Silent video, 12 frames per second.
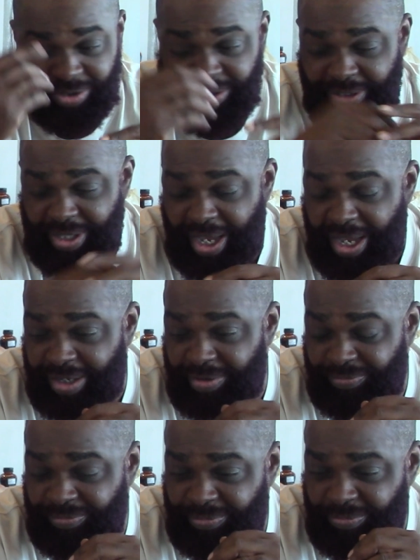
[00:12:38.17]
the guy,
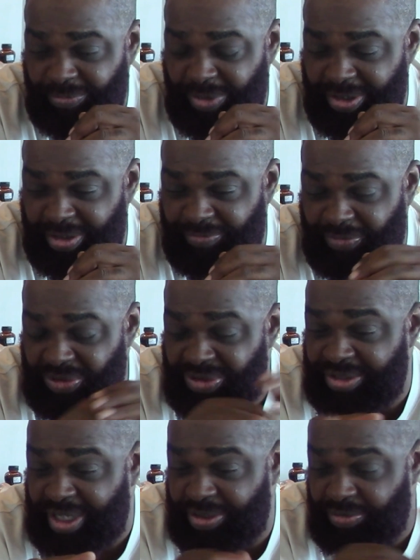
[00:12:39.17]
one of the first
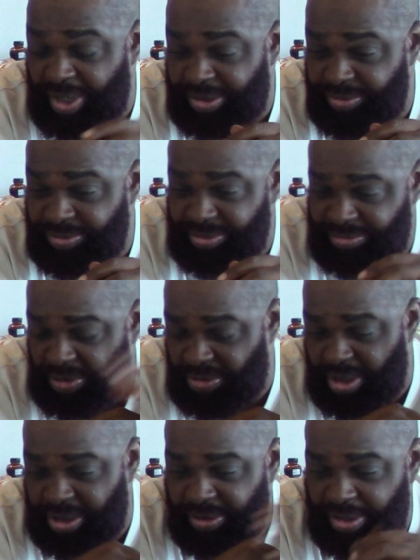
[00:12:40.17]
executive directors, no
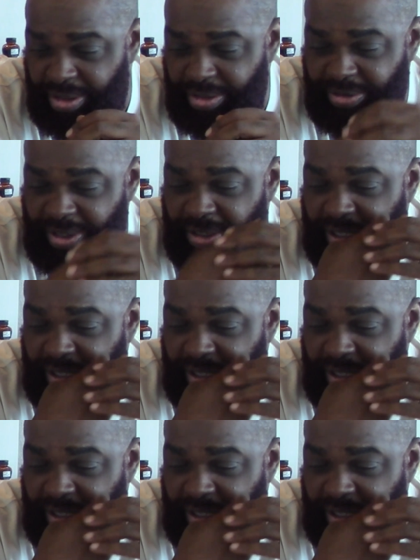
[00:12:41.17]
longer there, said,